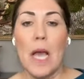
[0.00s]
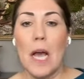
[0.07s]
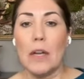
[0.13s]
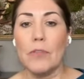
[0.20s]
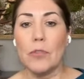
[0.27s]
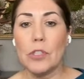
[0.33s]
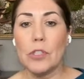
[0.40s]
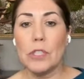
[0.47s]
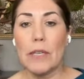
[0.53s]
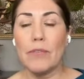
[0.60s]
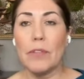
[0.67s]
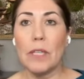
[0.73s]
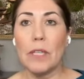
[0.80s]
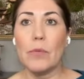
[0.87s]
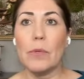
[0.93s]
Unfortunately, I
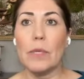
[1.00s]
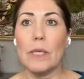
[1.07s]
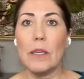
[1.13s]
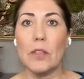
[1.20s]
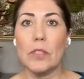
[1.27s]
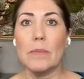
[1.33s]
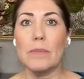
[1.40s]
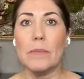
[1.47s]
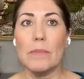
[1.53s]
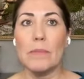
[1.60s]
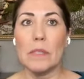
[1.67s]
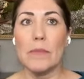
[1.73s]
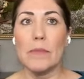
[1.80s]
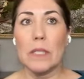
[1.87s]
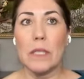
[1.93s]
feel like we are sometimes
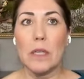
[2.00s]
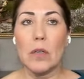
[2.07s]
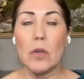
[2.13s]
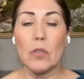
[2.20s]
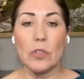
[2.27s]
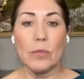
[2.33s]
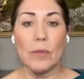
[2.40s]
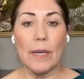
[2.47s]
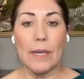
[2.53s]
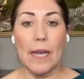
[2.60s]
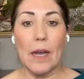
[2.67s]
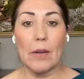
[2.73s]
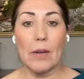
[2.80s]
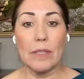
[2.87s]
living in a culture right now.